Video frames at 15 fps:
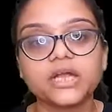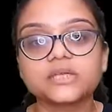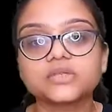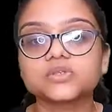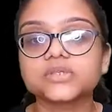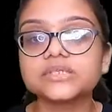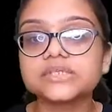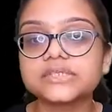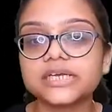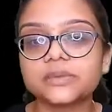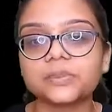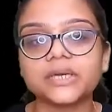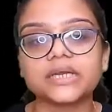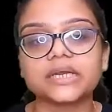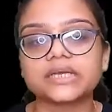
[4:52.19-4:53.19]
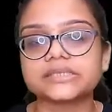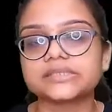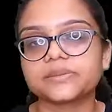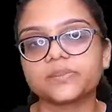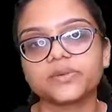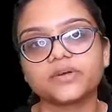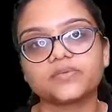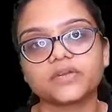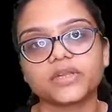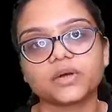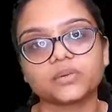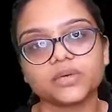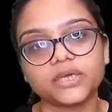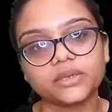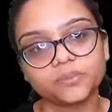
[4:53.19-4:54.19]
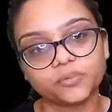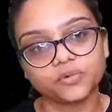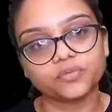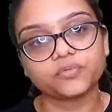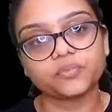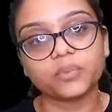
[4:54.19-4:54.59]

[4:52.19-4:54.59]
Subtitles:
So this statement are accepted without any proof.